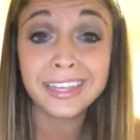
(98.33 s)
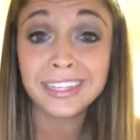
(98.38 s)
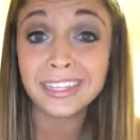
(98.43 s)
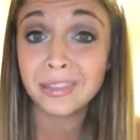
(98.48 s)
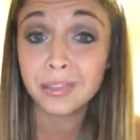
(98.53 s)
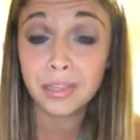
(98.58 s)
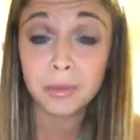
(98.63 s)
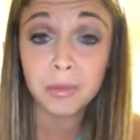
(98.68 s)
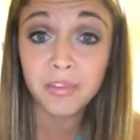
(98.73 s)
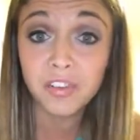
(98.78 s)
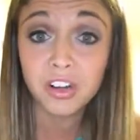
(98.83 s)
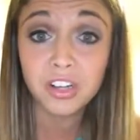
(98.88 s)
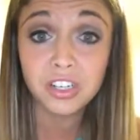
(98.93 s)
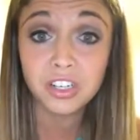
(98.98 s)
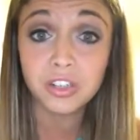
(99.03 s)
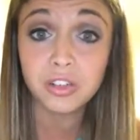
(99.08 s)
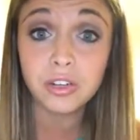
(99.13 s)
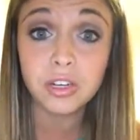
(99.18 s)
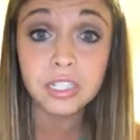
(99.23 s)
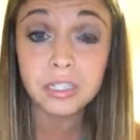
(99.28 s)
Because some of our
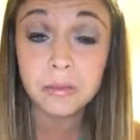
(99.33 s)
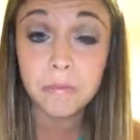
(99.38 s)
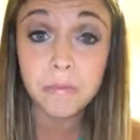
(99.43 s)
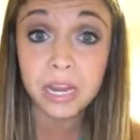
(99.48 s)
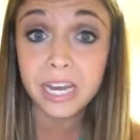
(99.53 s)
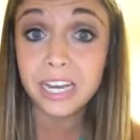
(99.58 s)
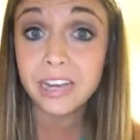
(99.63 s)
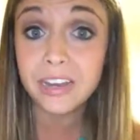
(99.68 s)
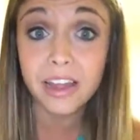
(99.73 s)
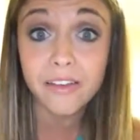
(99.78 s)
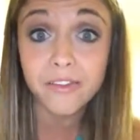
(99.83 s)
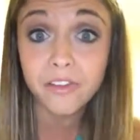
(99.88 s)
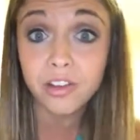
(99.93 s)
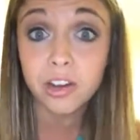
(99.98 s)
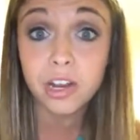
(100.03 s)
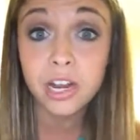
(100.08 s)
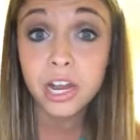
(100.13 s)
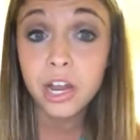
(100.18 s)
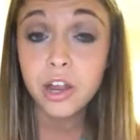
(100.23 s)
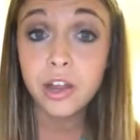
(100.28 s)
students may
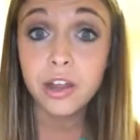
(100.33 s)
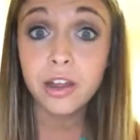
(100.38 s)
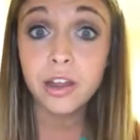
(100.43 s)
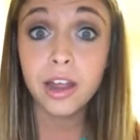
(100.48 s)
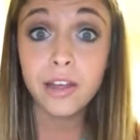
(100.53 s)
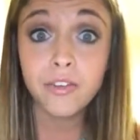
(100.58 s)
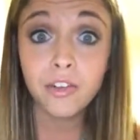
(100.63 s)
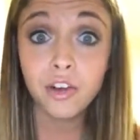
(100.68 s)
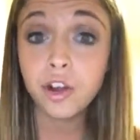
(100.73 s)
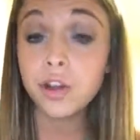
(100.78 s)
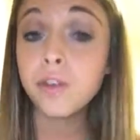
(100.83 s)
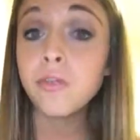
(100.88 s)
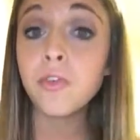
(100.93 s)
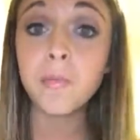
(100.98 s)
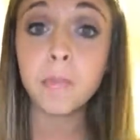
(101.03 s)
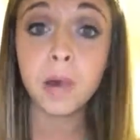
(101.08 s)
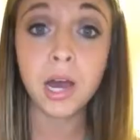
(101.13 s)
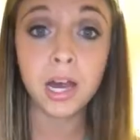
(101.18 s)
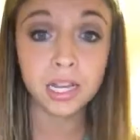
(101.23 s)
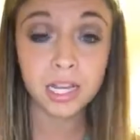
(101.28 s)
never have heard of
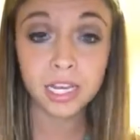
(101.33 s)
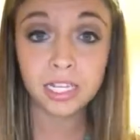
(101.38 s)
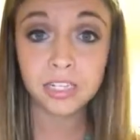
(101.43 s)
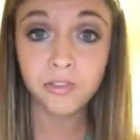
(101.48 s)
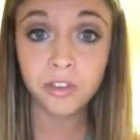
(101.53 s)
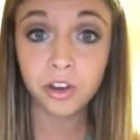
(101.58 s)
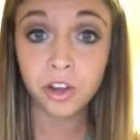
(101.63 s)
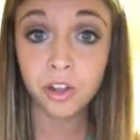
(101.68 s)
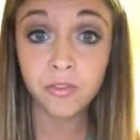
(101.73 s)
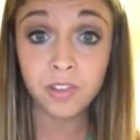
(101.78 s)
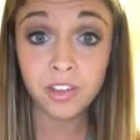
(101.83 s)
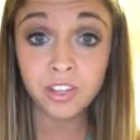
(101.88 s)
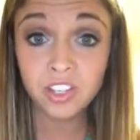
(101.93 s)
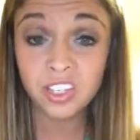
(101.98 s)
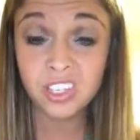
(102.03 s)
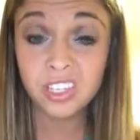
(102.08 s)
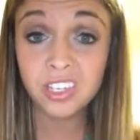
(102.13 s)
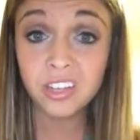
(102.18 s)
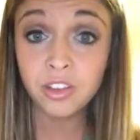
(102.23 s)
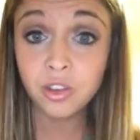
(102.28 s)
a podcast video. They
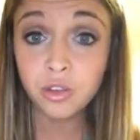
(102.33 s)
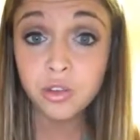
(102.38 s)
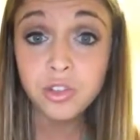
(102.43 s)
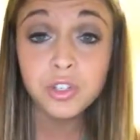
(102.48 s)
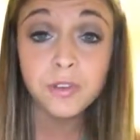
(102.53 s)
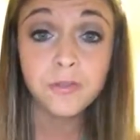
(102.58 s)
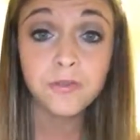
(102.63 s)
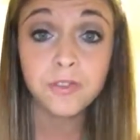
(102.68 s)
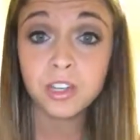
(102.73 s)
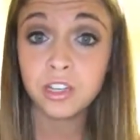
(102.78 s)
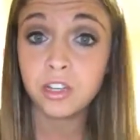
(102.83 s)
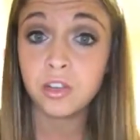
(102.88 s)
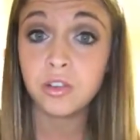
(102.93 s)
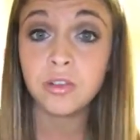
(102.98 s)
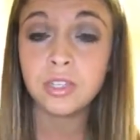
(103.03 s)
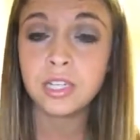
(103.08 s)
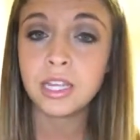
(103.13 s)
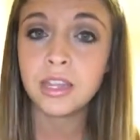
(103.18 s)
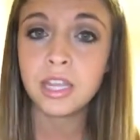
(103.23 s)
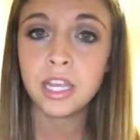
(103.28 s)
just see YouTube
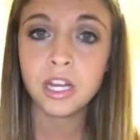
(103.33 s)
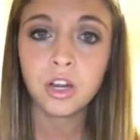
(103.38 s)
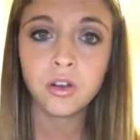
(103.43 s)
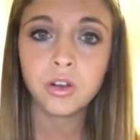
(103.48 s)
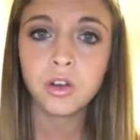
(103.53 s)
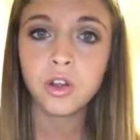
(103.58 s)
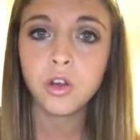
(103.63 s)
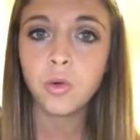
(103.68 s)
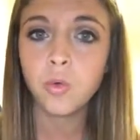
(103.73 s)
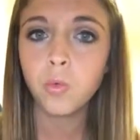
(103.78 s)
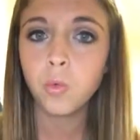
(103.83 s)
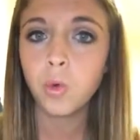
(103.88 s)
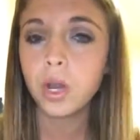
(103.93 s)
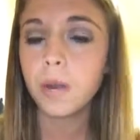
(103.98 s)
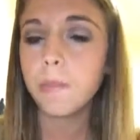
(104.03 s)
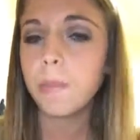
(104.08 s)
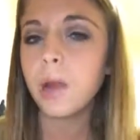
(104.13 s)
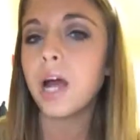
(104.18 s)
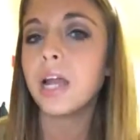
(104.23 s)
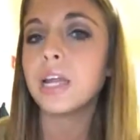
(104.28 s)
videos and they don't know
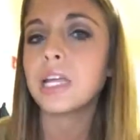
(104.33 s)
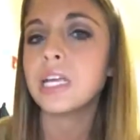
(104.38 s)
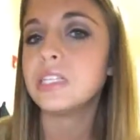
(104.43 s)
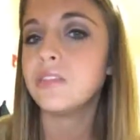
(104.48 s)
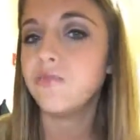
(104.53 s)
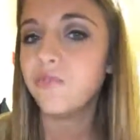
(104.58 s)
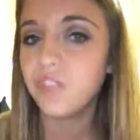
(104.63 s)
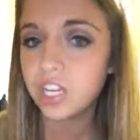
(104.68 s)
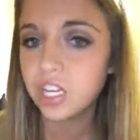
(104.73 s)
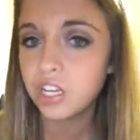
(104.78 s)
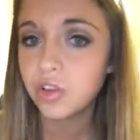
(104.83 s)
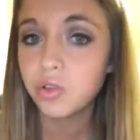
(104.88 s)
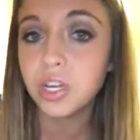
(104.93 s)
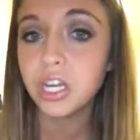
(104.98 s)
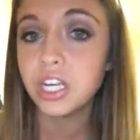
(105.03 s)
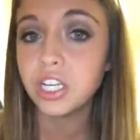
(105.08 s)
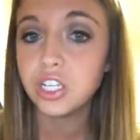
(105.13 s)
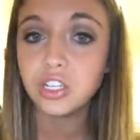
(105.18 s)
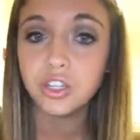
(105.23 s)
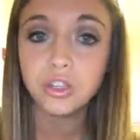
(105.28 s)
what a podcast video
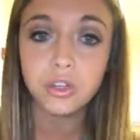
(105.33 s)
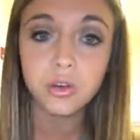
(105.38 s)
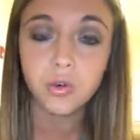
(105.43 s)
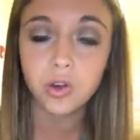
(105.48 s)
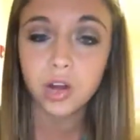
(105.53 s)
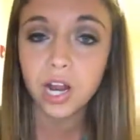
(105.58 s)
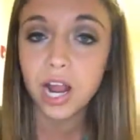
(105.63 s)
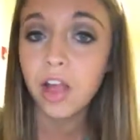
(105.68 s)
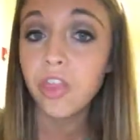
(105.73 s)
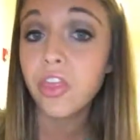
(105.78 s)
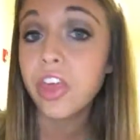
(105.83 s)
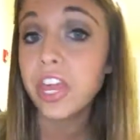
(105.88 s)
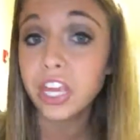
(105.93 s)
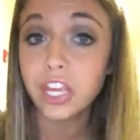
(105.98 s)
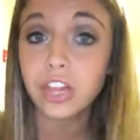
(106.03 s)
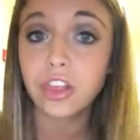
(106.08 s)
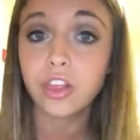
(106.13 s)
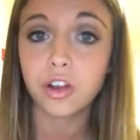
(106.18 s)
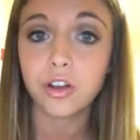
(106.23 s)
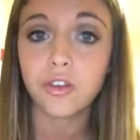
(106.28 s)
can do or how they
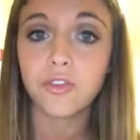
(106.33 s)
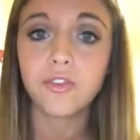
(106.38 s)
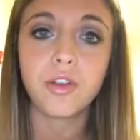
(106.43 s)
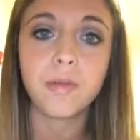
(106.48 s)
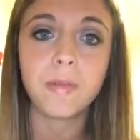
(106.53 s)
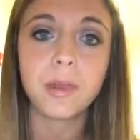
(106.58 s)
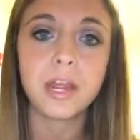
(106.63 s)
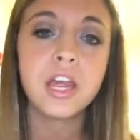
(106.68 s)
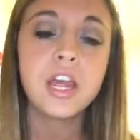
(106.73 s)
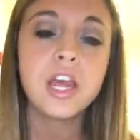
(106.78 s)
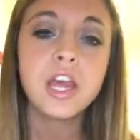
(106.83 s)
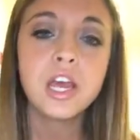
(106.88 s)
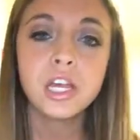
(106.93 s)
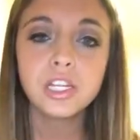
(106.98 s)
can learn from it.